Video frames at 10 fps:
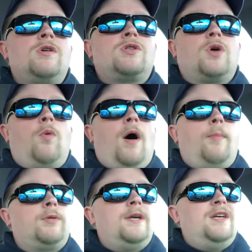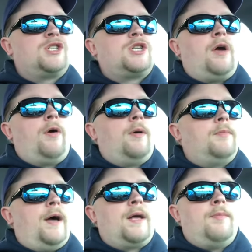So uh, please share them,
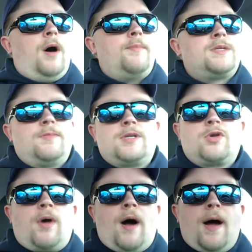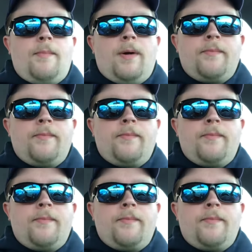like them up, subscribe.